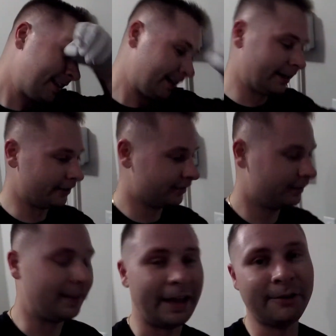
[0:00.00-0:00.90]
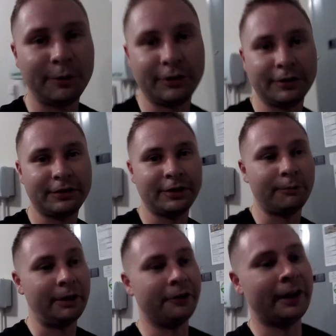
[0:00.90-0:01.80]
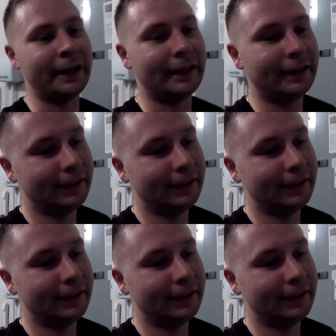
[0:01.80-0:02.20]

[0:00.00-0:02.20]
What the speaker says: you know, the end result's going to be great.